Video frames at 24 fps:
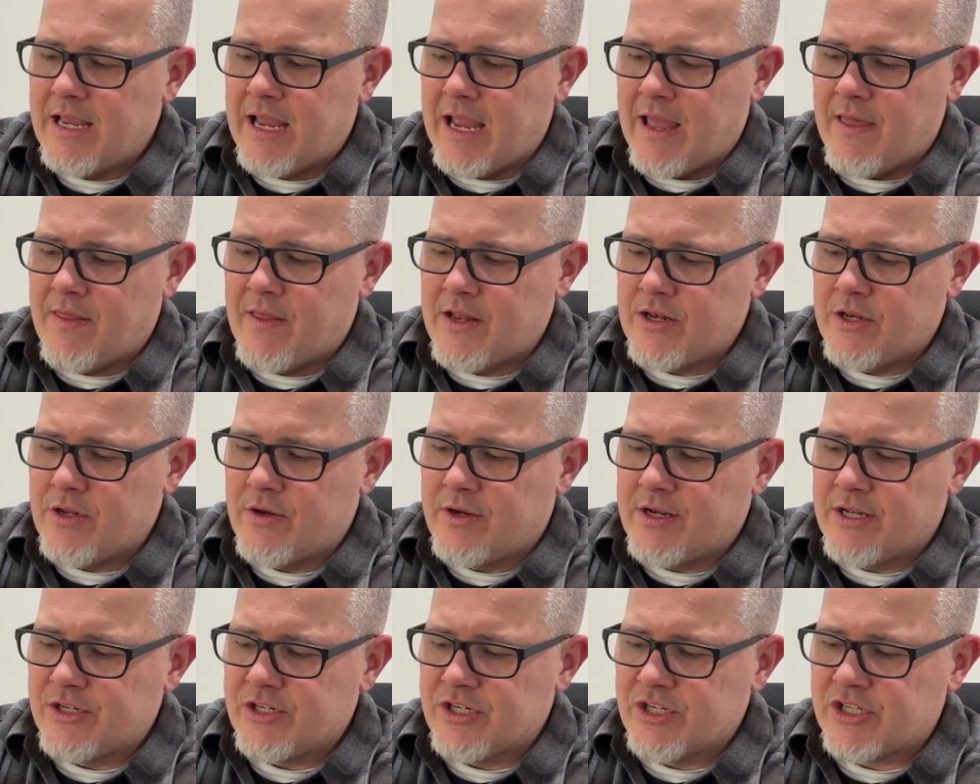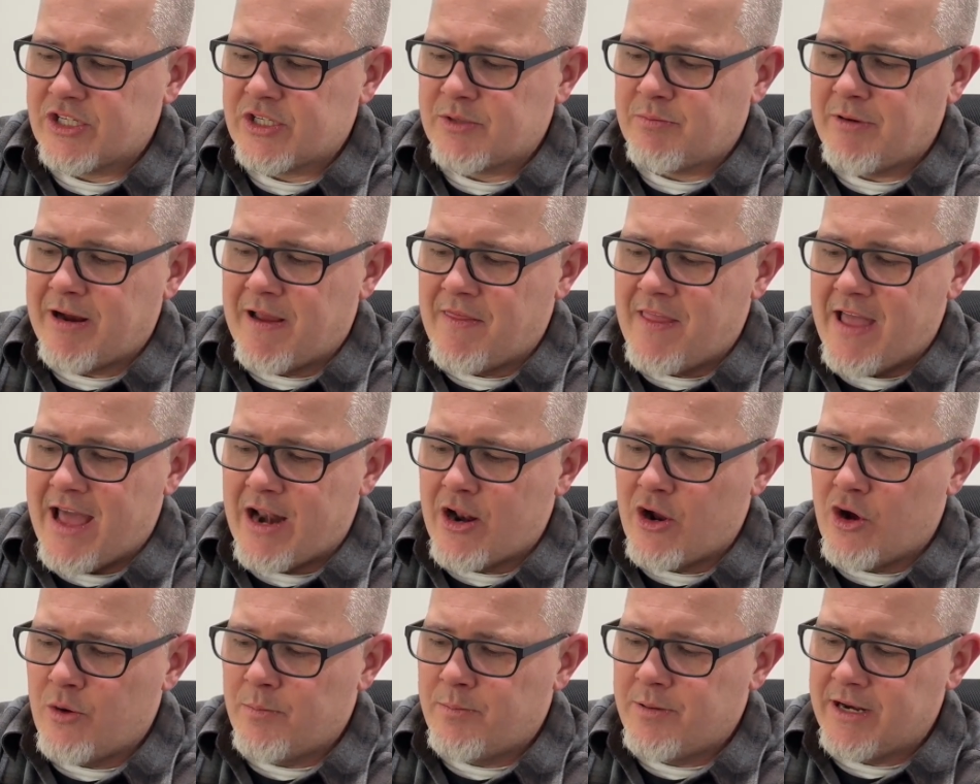and then you can just spread that
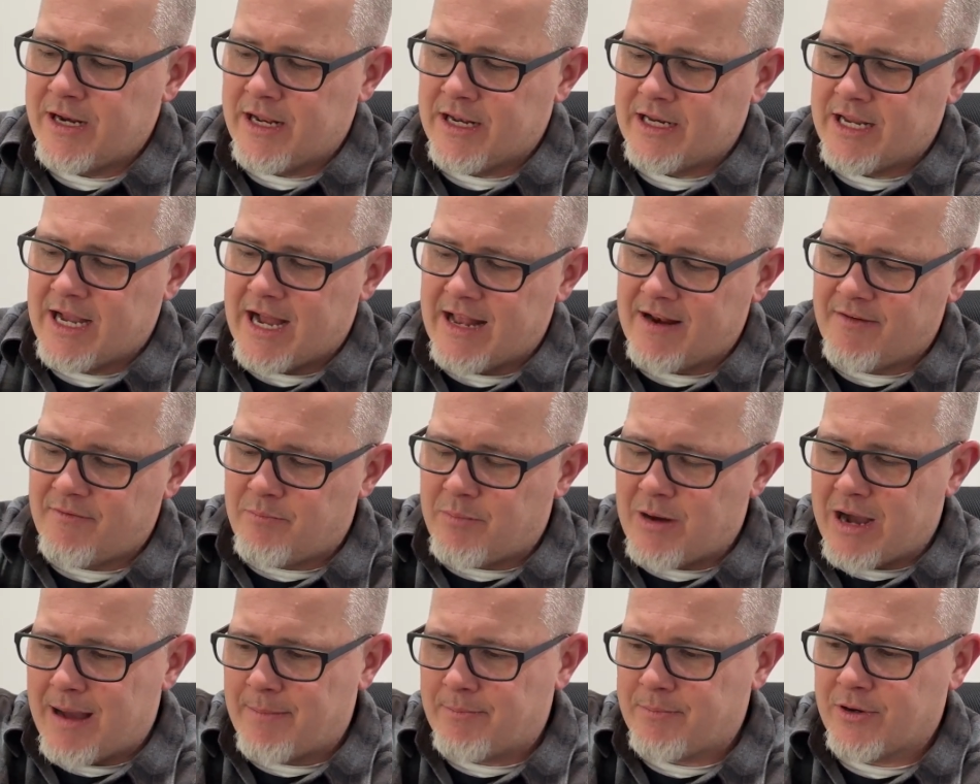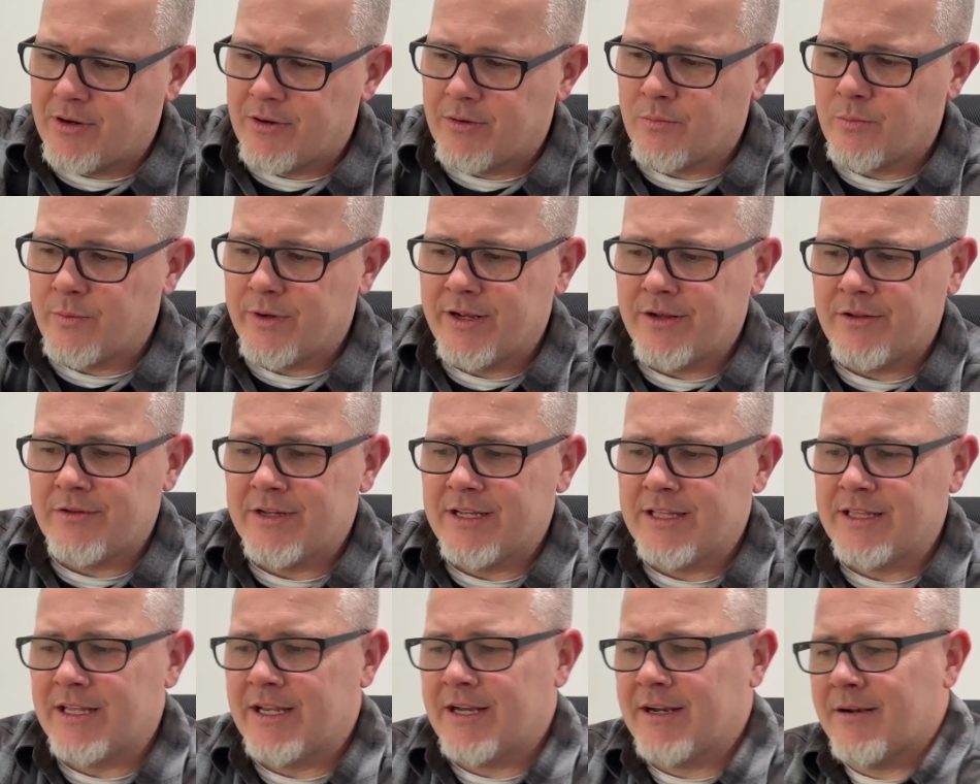open and kind of pop your wheel
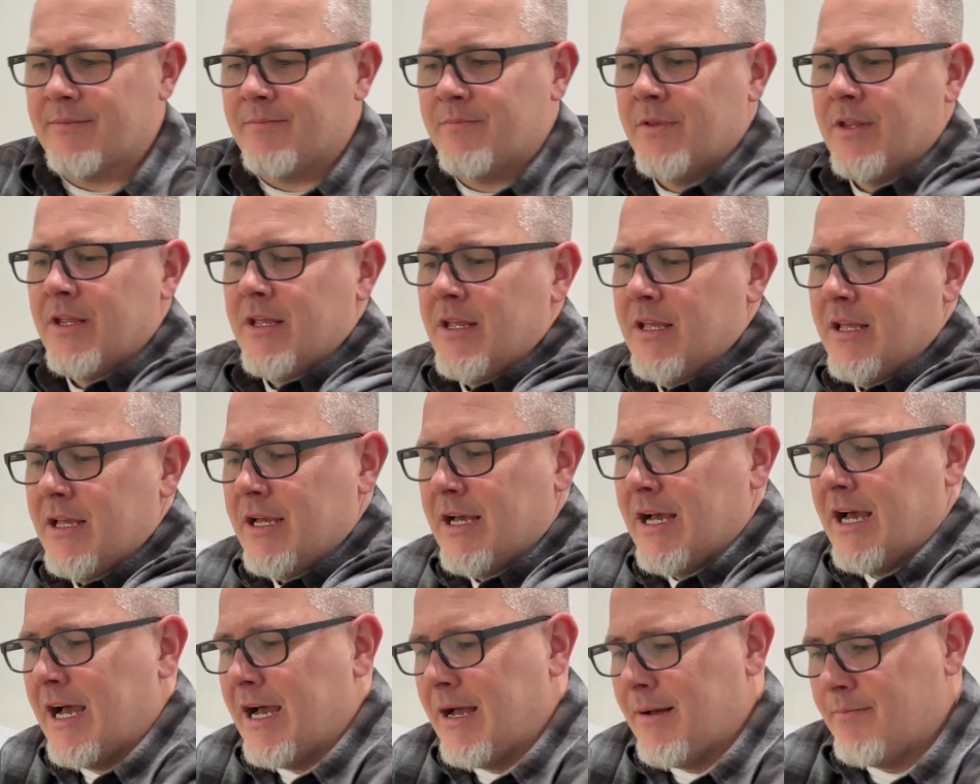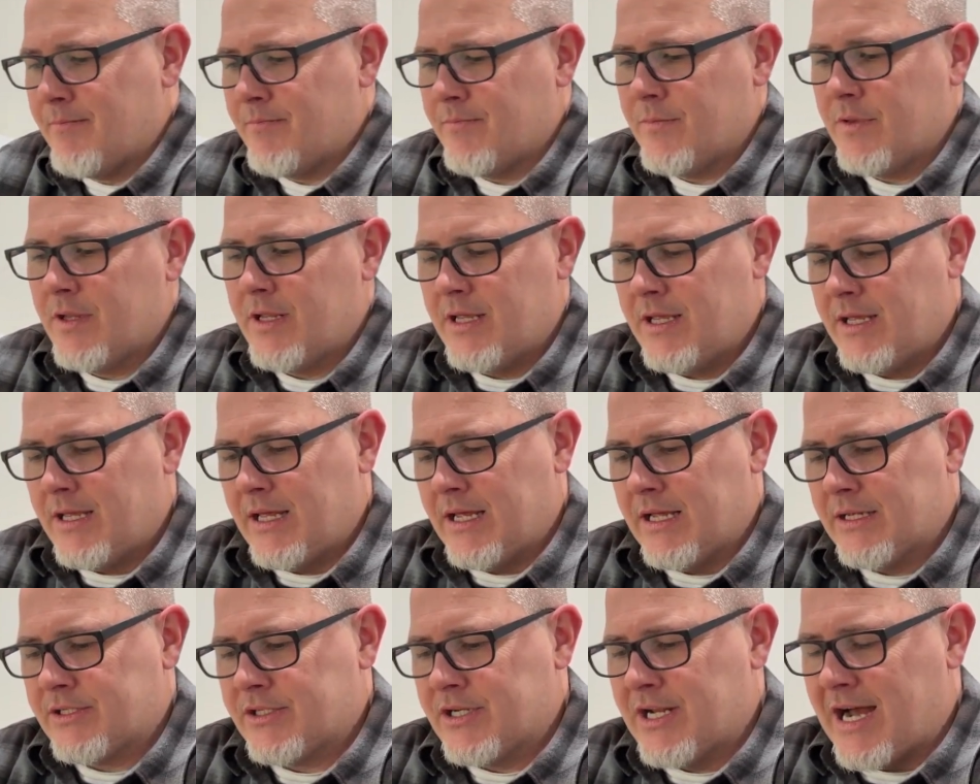in there.
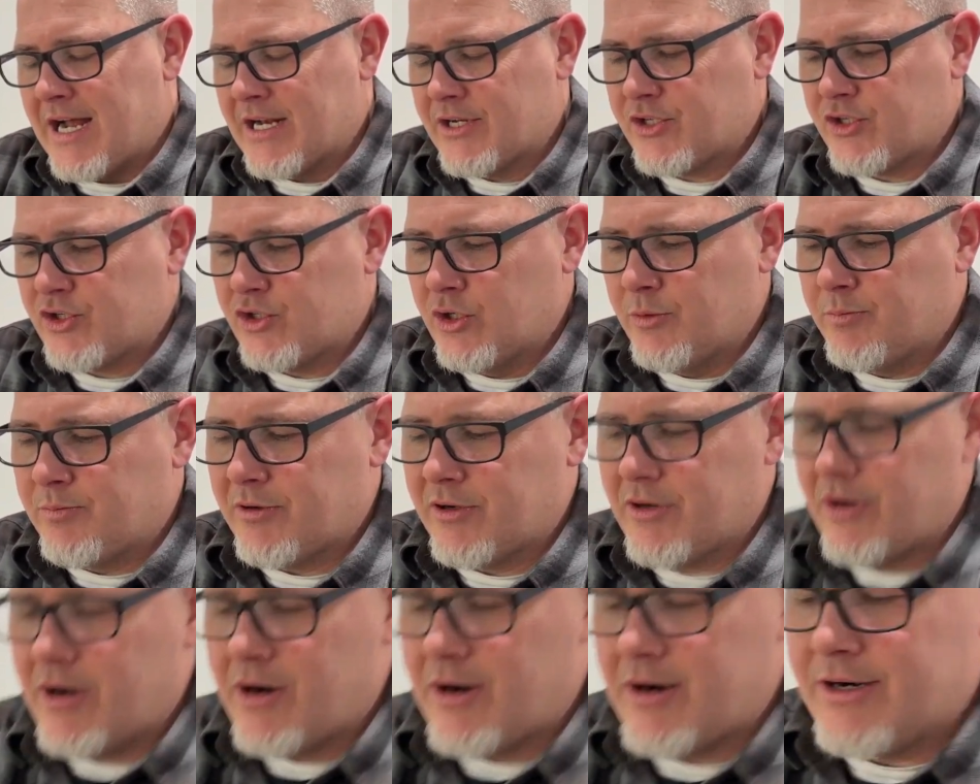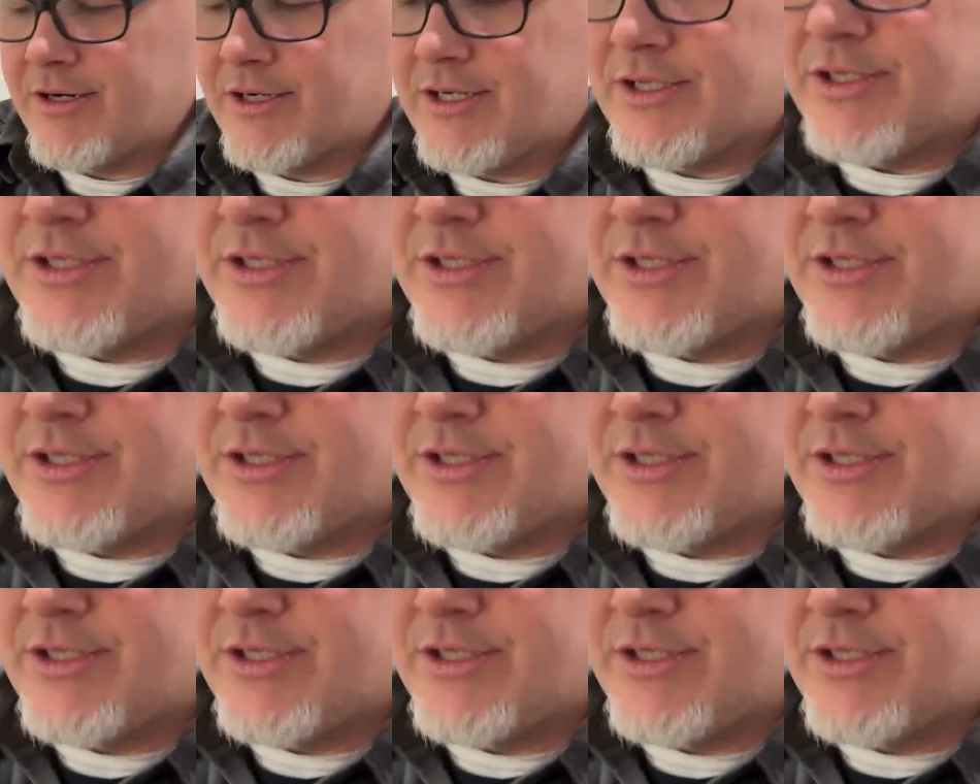It's not super hard to